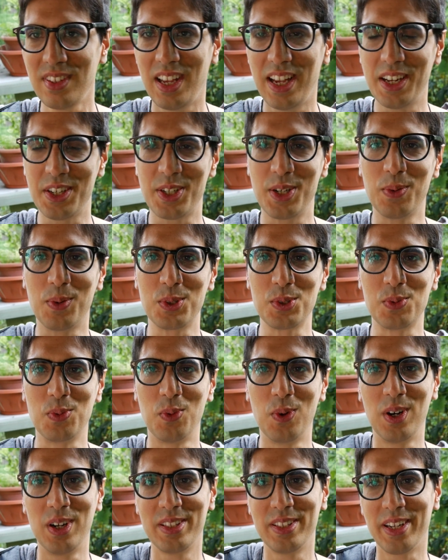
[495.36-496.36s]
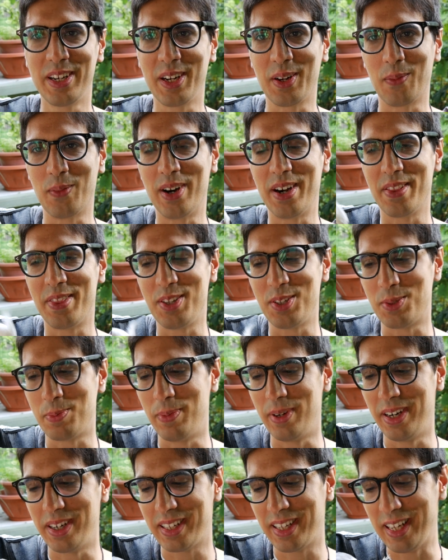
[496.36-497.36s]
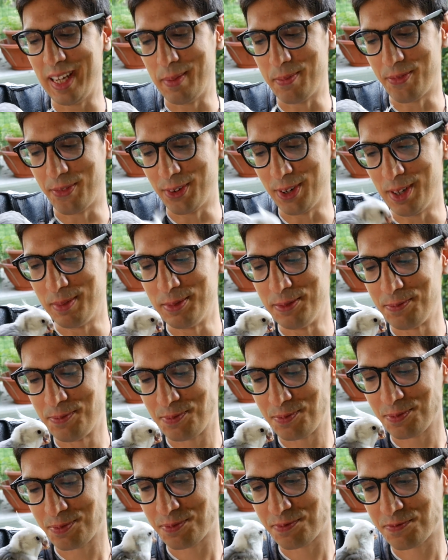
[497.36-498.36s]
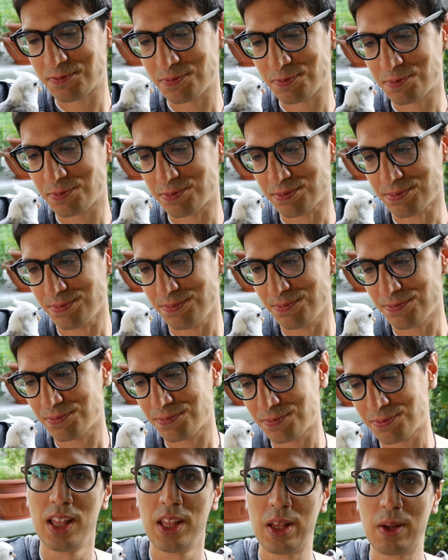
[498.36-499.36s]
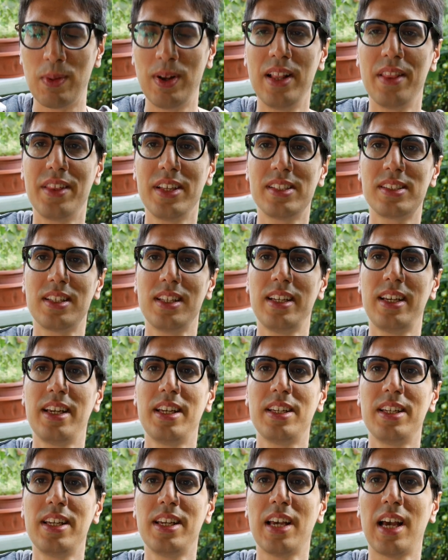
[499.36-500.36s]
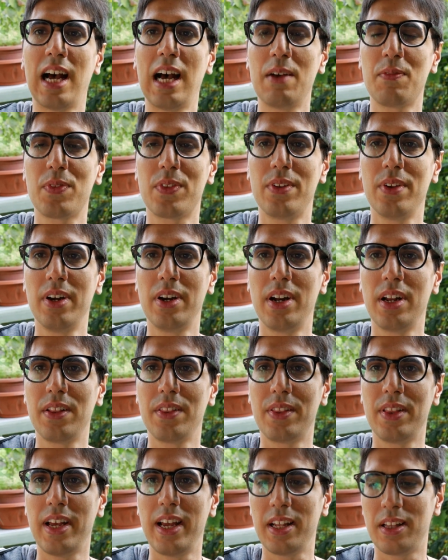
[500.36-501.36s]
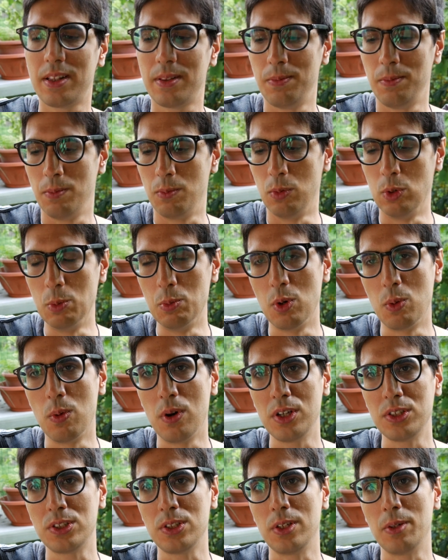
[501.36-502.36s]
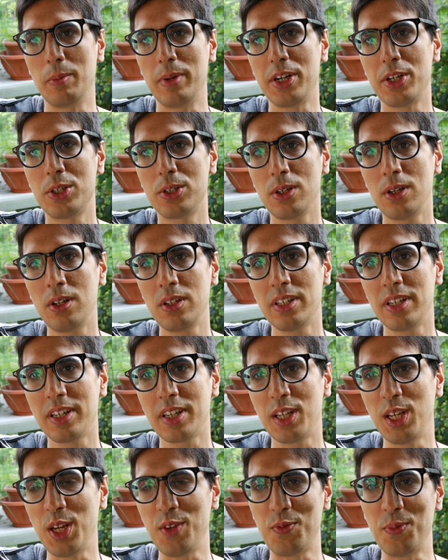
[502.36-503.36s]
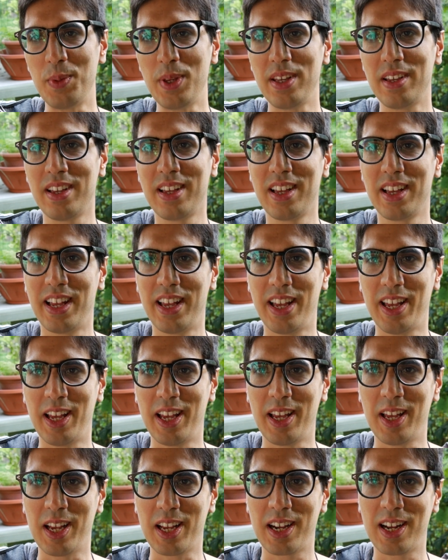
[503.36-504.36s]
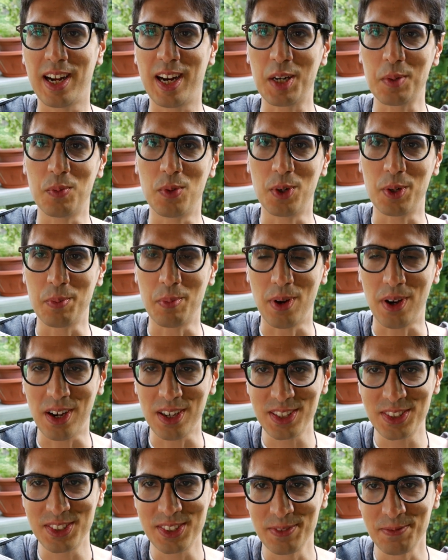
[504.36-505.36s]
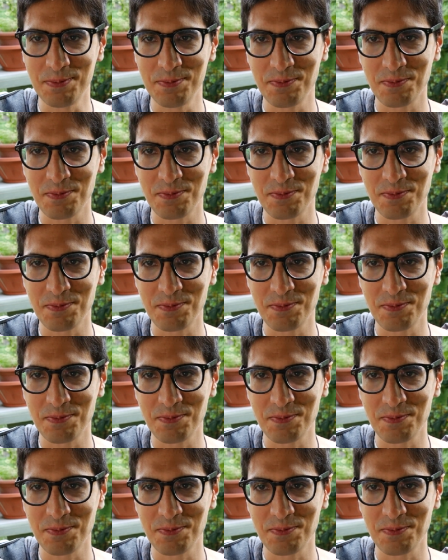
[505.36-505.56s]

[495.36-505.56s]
and she was wondering where this bird came from. Well, this lady, after that Bubu was on my shoulder, gave me a cardboard box.